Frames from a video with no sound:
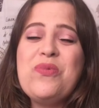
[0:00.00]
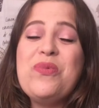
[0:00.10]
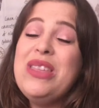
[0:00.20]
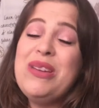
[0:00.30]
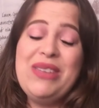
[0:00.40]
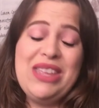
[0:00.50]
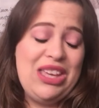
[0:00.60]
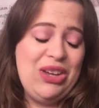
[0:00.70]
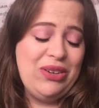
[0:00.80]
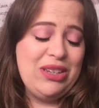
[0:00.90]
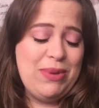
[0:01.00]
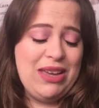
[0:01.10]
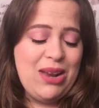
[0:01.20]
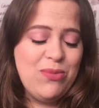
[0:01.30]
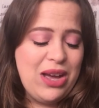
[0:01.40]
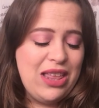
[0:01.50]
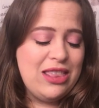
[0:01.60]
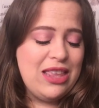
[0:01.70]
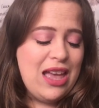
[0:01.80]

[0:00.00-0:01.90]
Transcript: really, really cute to begin with.